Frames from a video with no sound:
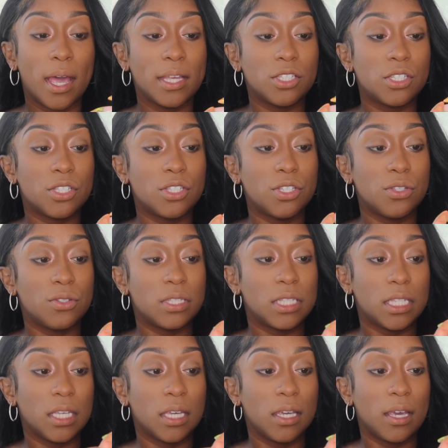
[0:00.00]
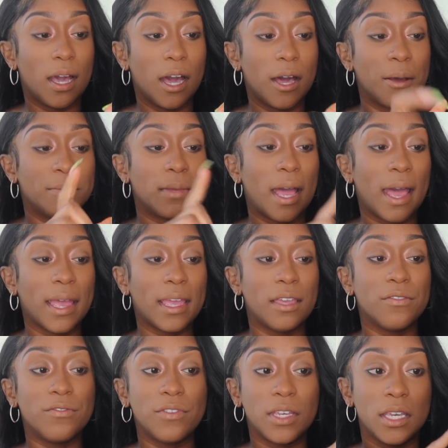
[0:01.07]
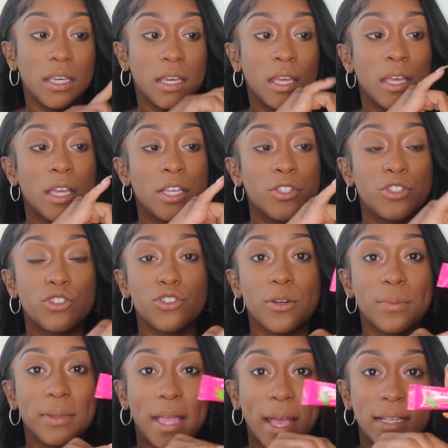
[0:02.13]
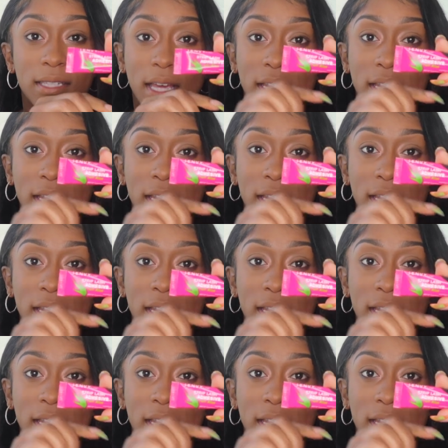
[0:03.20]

I just use the I Envy Strip Last